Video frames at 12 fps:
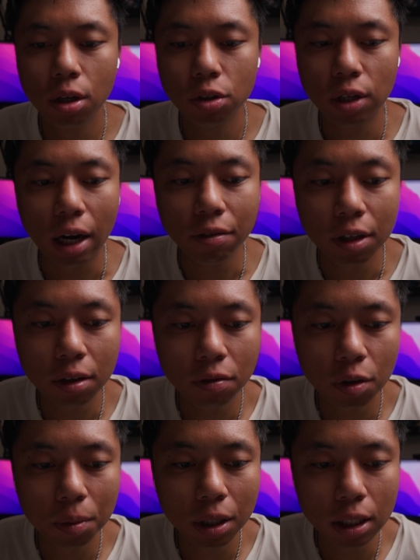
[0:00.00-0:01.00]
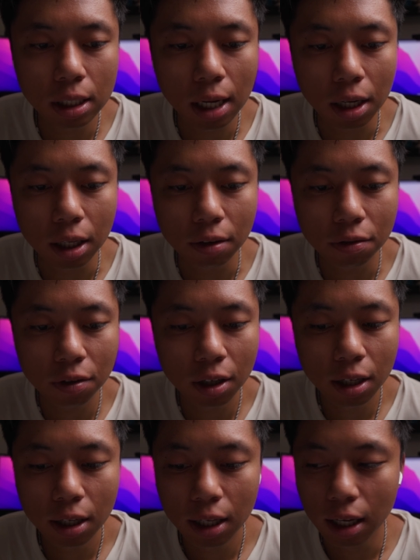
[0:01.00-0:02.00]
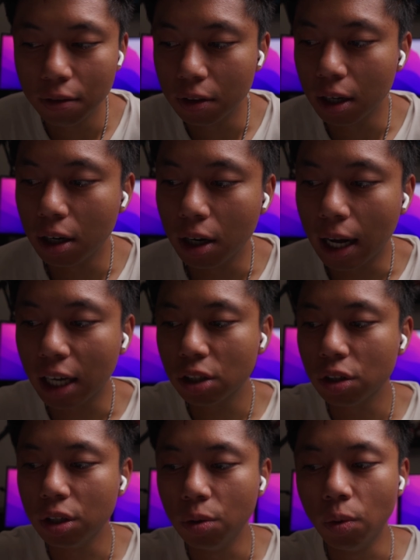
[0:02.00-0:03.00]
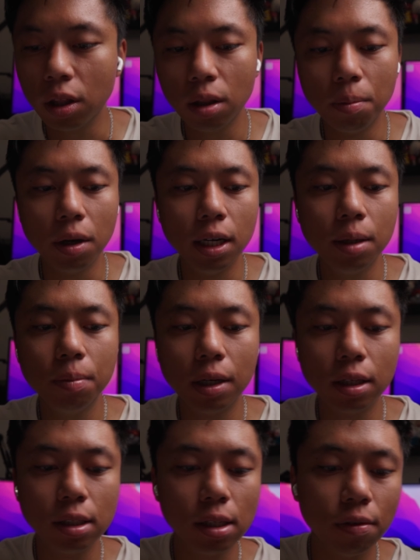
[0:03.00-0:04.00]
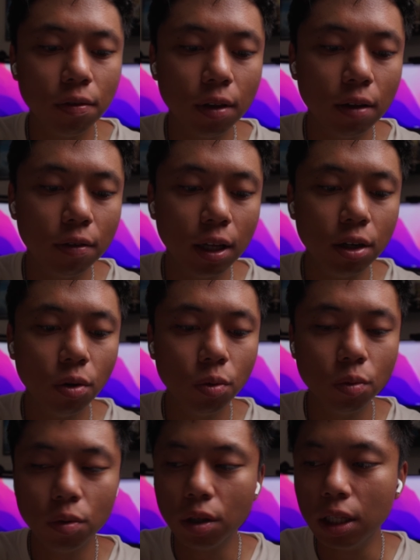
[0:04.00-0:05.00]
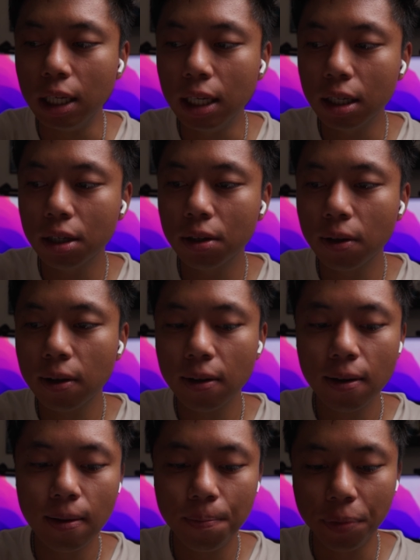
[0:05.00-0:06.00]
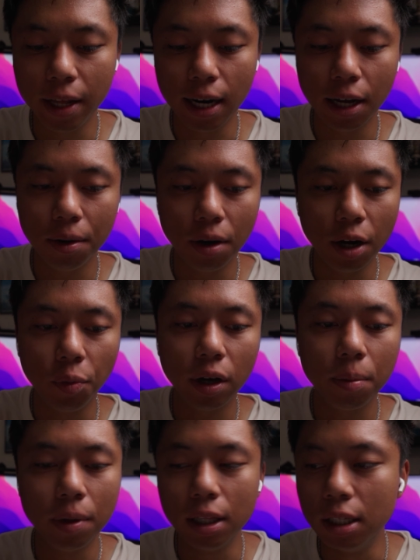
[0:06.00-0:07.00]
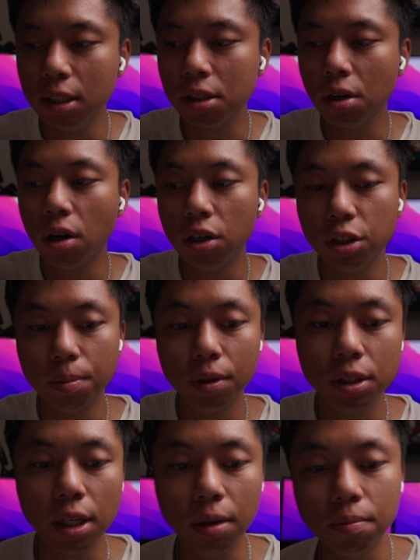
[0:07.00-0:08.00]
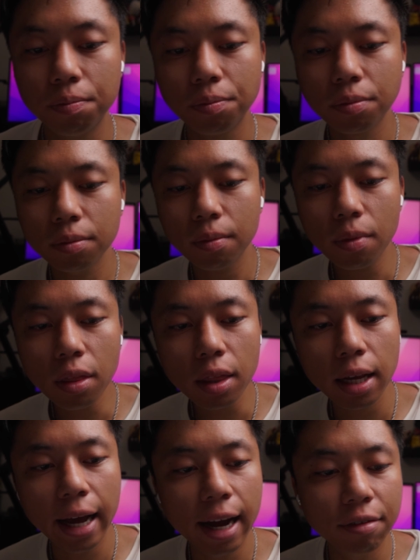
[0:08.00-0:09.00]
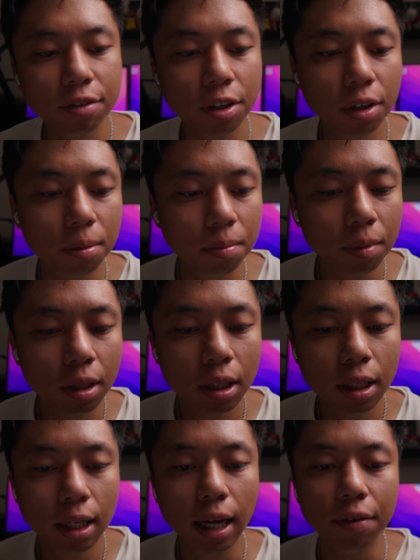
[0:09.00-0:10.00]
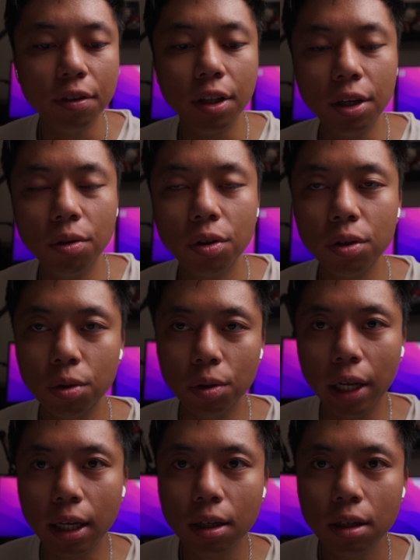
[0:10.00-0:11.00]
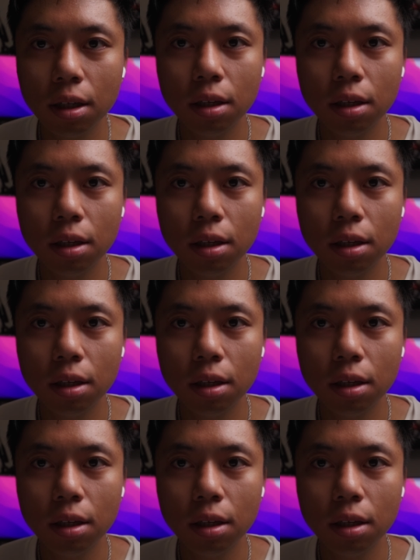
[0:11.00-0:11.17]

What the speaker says: traveling for me to tell if they're actually worth the money, because if they don't leak, then I recommend these 100% after they go through like